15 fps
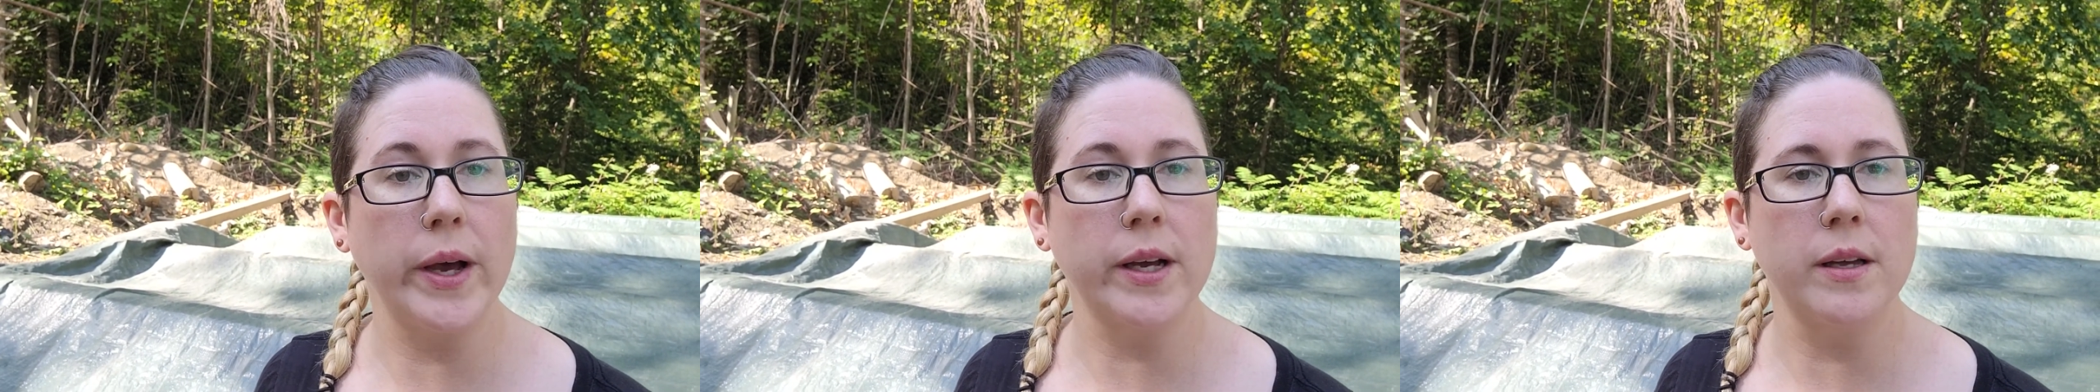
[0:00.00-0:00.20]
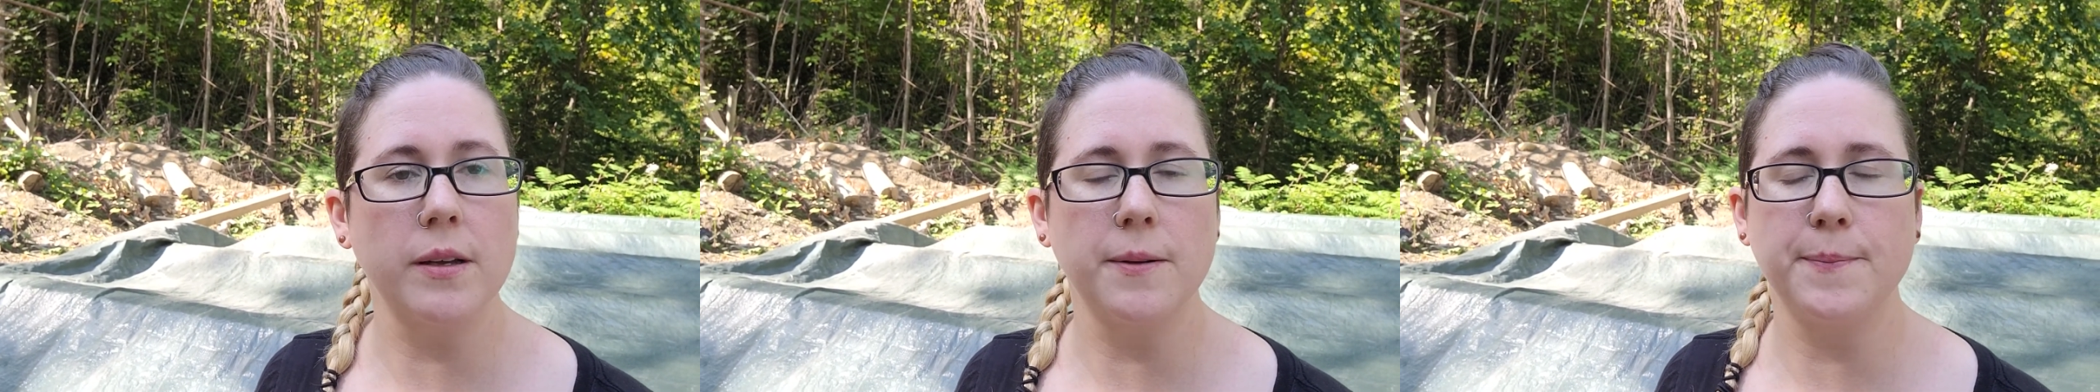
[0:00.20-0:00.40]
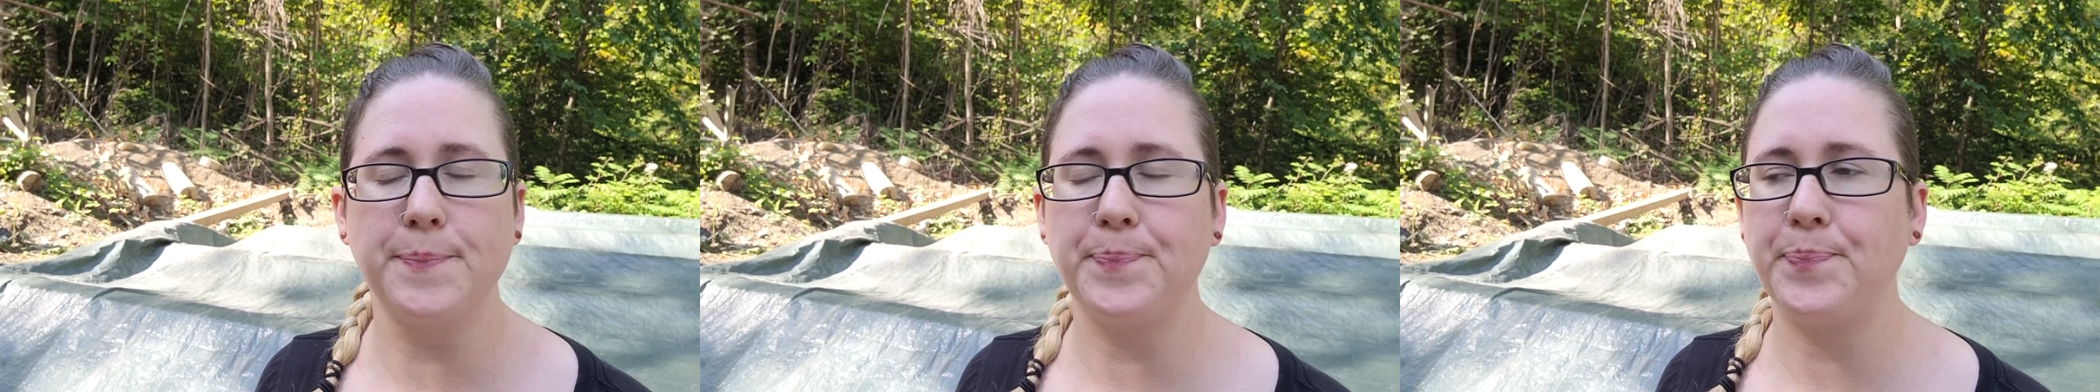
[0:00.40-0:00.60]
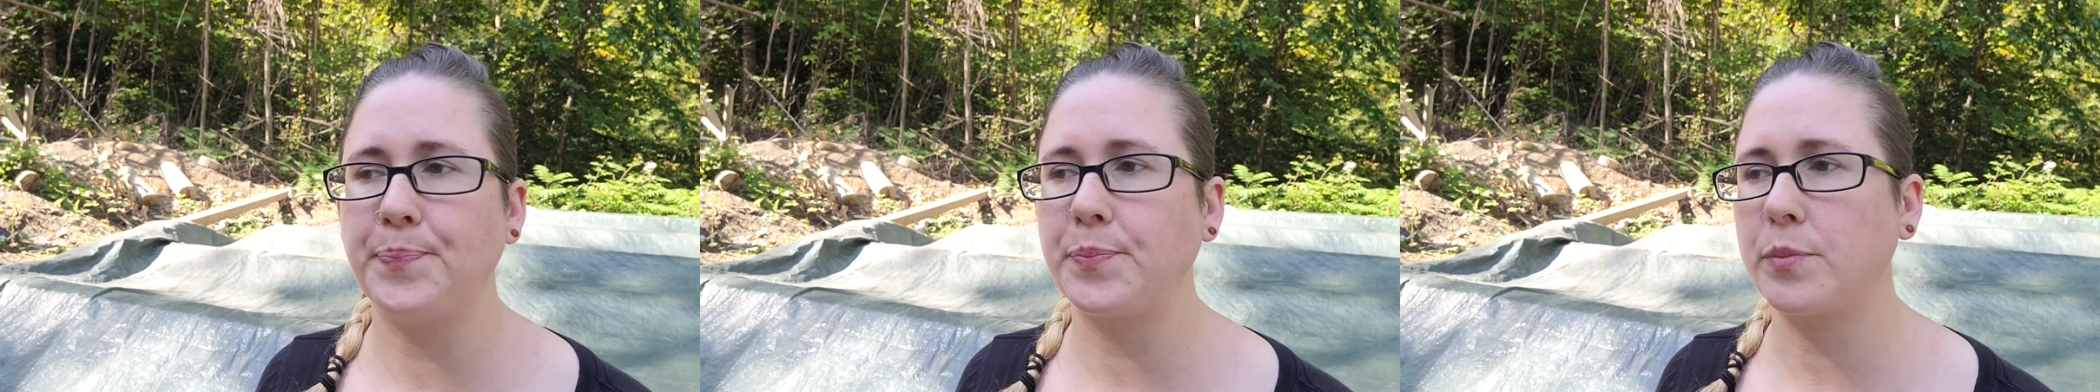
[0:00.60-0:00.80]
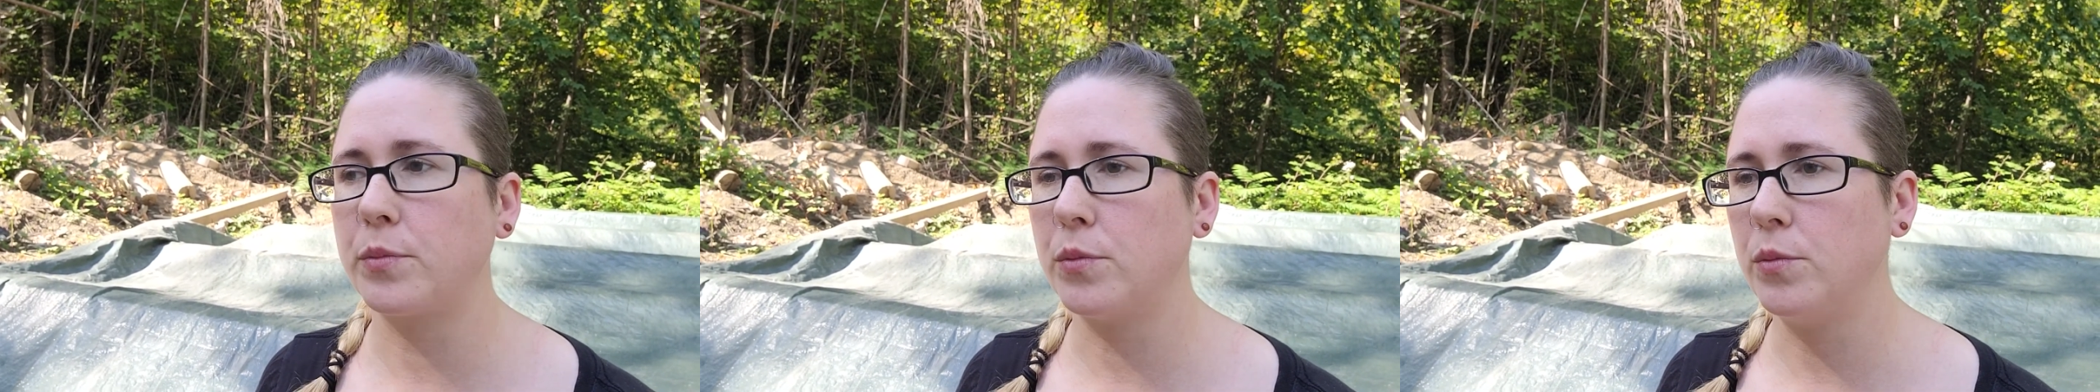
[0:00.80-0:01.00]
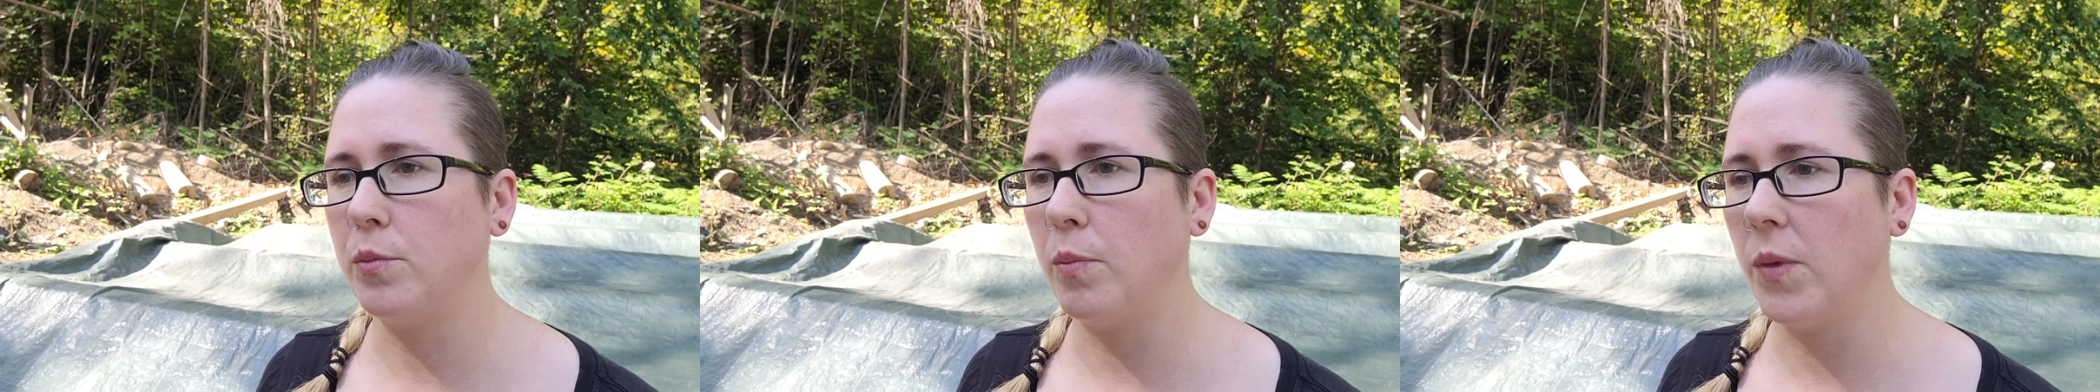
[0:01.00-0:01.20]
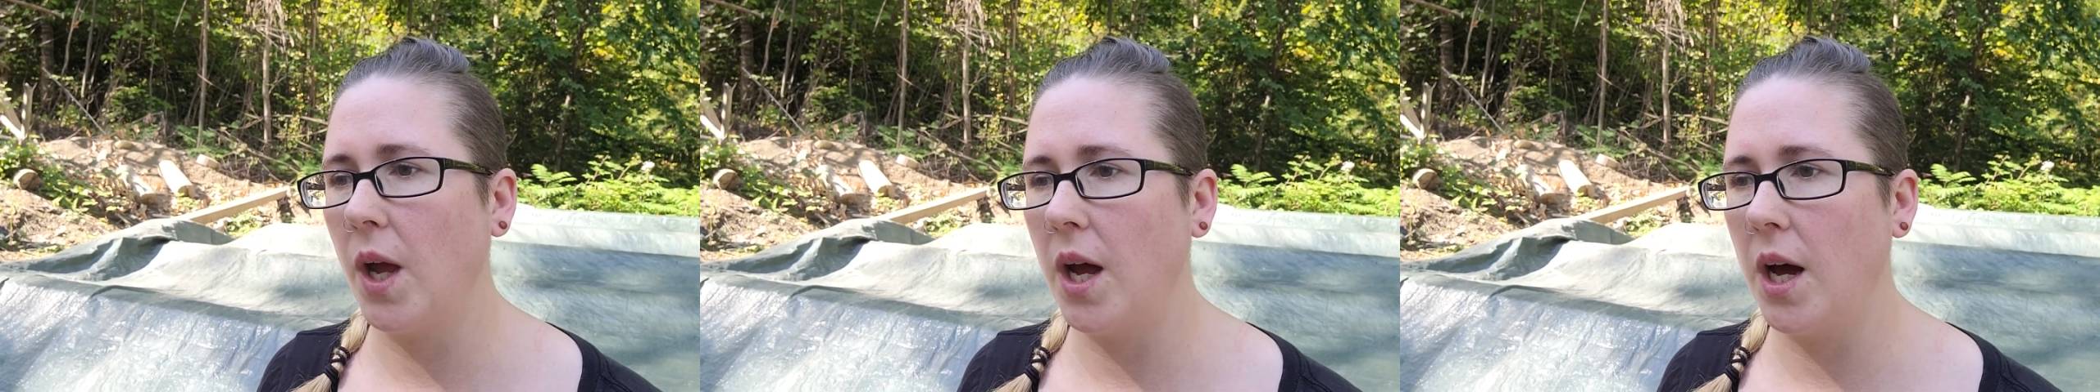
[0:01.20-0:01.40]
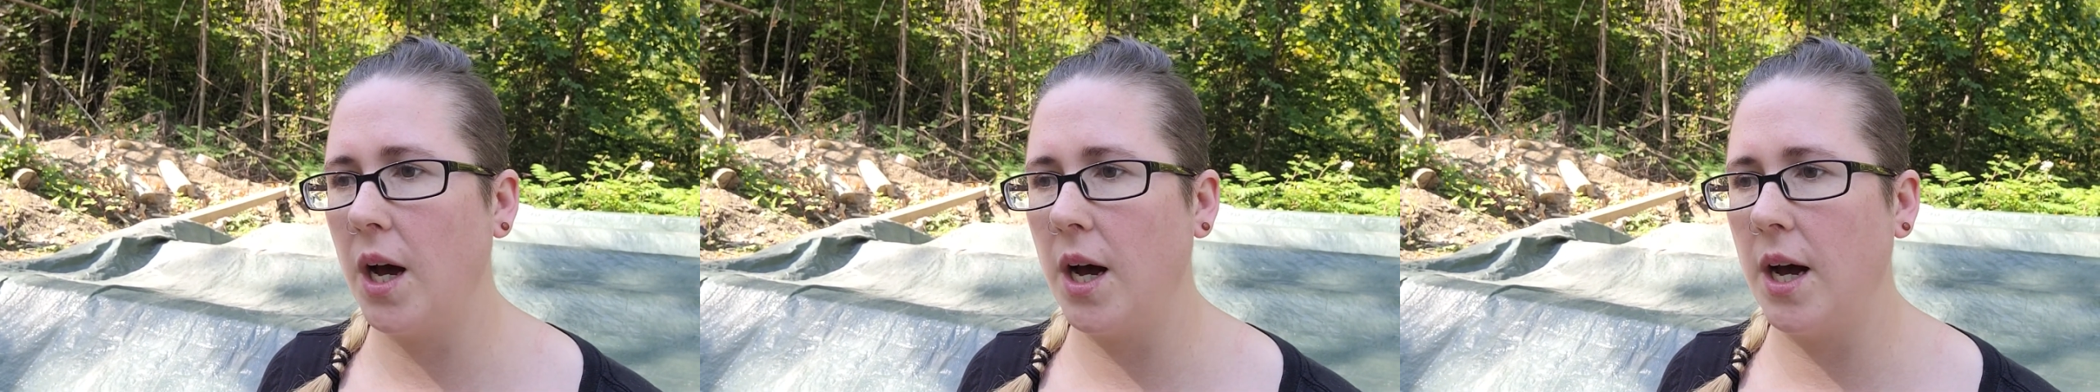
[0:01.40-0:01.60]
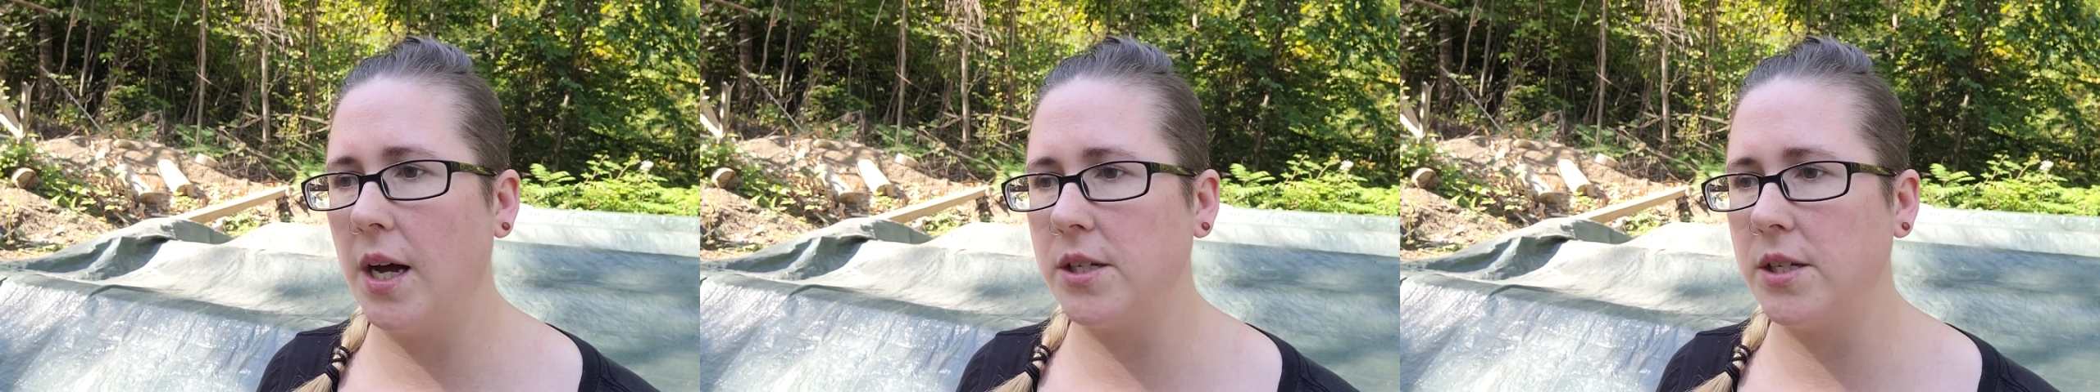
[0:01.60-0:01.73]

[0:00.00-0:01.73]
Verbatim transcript: Uh,